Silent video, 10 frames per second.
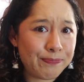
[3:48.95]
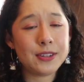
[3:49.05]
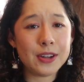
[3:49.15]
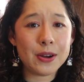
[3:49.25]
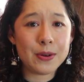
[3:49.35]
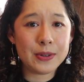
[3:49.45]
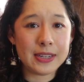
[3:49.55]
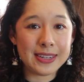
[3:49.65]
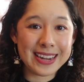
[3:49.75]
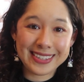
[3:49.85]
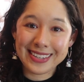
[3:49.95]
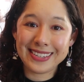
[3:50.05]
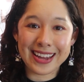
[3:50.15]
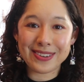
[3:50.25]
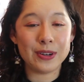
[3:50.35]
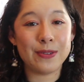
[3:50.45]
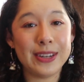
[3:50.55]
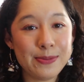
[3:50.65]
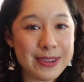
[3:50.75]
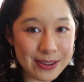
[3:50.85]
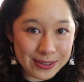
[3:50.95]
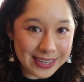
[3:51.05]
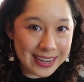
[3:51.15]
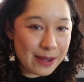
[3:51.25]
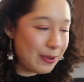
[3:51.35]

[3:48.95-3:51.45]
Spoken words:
So to test this out, we're going to be using a